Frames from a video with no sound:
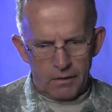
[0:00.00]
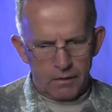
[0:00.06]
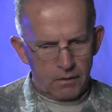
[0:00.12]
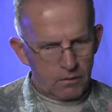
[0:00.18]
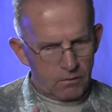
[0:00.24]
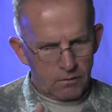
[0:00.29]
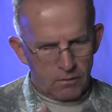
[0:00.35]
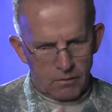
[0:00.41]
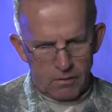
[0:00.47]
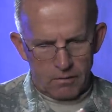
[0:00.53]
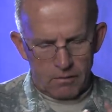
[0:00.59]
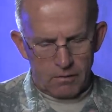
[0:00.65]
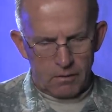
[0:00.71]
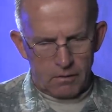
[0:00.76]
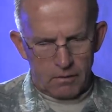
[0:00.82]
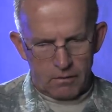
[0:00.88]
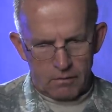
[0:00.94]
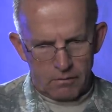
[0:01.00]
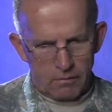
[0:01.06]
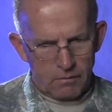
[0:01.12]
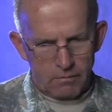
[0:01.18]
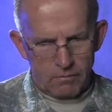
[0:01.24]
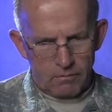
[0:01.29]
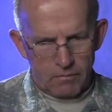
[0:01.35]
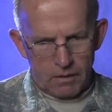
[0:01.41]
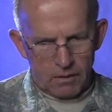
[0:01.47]
you know the,
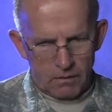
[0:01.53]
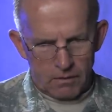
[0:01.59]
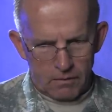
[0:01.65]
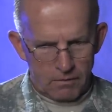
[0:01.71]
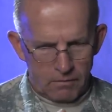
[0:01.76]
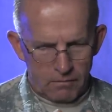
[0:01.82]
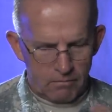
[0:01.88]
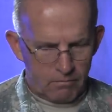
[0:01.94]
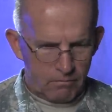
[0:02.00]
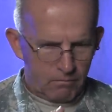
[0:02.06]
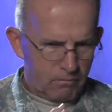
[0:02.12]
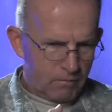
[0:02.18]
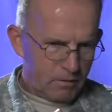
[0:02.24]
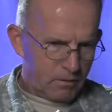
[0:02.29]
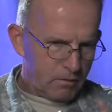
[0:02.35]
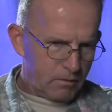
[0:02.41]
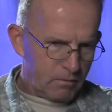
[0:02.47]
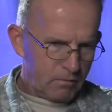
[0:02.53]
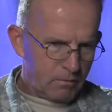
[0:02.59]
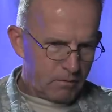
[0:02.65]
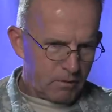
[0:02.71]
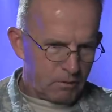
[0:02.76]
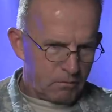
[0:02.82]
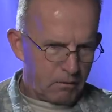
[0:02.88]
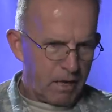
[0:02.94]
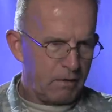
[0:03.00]
the,
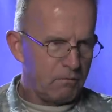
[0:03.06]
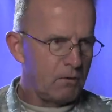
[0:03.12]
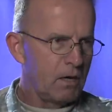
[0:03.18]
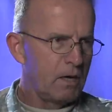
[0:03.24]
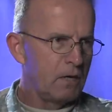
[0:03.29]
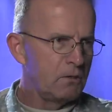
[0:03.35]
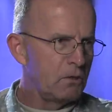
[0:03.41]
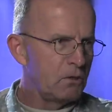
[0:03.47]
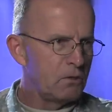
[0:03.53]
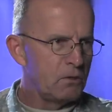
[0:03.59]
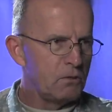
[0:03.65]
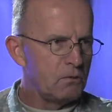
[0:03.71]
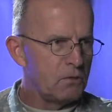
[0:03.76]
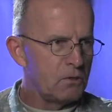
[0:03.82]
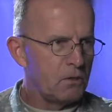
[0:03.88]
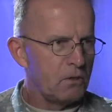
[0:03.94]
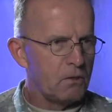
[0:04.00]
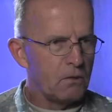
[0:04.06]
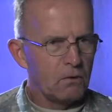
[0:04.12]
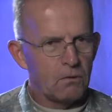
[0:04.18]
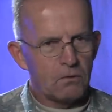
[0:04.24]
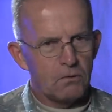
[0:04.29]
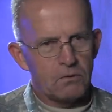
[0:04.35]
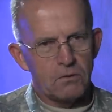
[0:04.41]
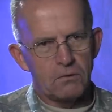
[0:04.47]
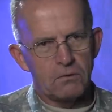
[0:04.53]
the draft dodgers you'd see
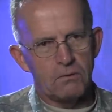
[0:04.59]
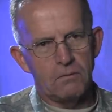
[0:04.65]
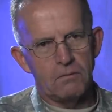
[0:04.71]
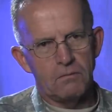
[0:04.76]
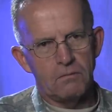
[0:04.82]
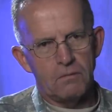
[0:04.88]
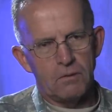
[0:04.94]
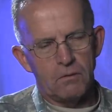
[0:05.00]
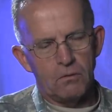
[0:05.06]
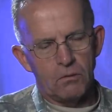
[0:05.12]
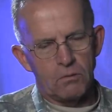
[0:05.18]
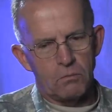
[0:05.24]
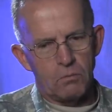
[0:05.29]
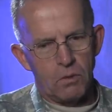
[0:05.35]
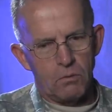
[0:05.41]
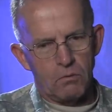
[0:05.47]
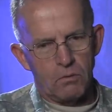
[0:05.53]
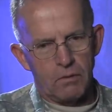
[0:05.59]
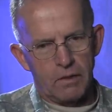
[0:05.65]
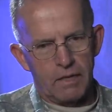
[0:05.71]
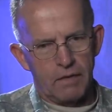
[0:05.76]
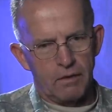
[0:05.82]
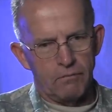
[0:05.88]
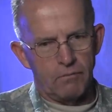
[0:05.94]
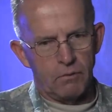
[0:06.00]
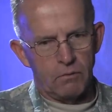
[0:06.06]
those those people.
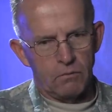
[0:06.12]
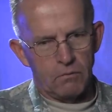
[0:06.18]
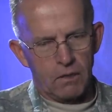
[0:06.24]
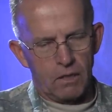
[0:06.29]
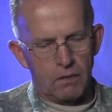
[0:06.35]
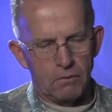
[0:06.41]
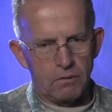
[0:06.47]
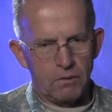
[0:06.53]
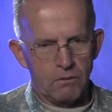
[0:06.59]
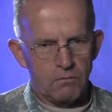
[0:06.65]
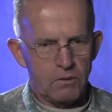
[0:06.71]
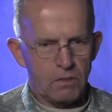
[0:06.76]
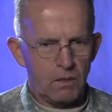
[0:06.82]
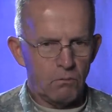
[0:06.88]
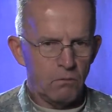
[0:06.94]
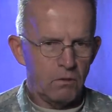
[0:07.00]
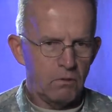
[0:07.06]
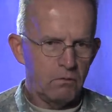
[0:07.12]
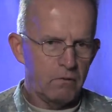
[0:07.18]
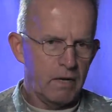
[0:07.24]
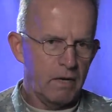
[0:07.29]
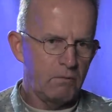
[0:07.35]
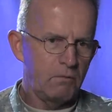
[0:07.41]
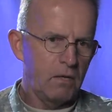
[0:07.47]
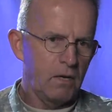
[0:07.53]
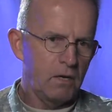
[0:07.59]
I had a few relatives that were
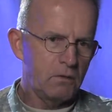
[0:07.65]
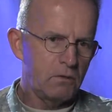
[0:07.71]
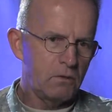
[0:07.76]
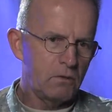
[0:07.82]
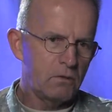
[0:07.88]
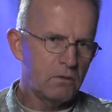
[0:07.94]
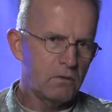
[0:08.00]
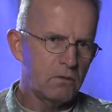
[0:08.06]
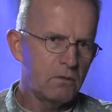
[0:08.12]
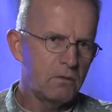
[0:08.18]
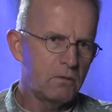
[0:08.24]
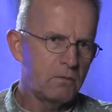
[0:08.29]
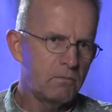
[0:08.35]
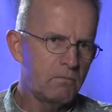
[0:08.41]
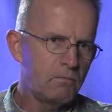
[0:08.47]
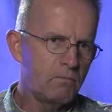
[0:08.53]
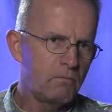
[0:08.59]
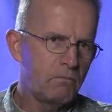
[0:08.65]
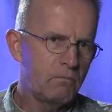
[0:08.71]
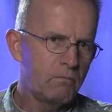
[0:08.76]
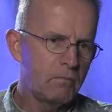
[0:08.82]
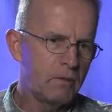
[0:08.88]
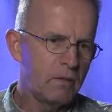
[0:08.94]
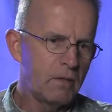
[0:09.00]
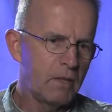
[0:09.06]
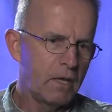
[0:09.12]
draft dodgers, and
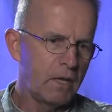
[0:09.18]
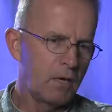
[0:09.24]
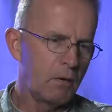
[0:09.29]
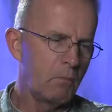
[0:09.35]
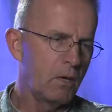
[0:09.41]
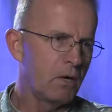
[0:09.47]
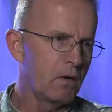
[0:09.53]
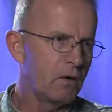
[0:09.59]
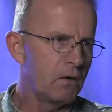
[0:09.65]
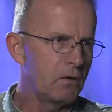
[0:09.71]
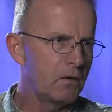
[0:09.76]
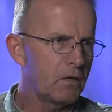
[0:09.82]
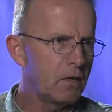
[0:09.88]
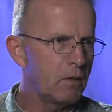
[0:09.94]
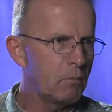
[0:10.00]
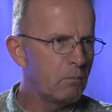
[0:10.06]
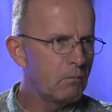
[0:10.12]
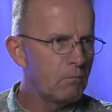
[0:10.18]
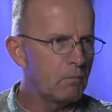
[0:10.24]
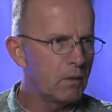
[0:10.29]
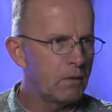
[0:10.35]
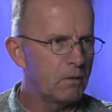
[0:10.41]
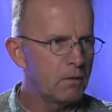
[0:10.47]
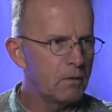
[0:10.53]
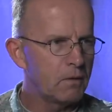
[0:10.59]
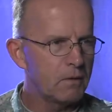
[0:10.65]
they gave me a hard time,
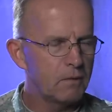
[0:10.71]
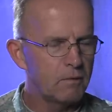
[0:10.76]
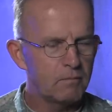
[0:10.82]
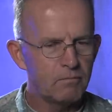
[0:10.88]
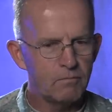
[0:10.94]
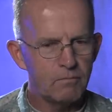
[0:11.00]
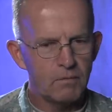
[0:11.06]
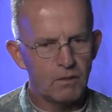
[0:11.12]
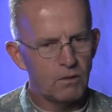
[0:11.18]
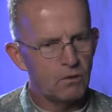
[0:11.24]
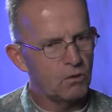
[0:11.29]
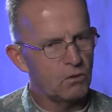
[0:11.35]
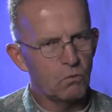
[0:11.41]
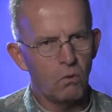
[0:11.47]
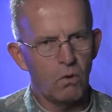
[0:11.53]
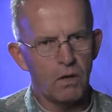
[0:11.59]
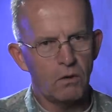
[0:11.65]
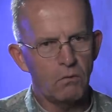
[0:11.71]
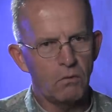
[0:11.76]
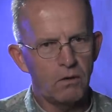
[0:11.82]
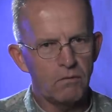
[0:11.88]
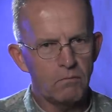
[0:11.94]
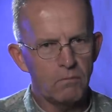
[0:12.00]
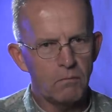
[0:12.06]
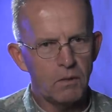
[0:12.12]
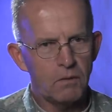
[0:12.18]
but uh, you just walk
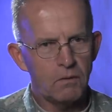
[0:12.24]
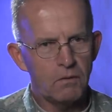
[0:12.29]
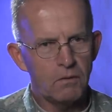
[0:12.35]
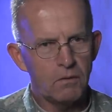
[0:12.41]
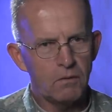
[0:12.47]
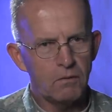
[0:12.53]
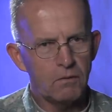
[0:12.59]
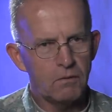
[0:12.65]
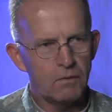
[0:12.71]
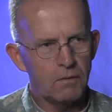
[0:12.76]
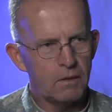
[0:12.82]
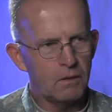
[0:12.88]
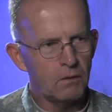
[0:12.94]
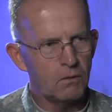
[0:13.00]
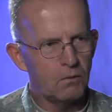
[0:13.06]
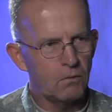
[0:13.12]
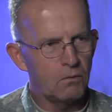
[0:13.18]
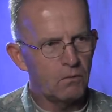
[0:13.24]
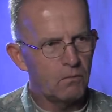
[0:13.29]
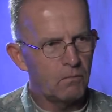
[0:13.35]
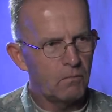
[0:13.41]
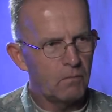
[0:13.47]
away from it, you know, let it go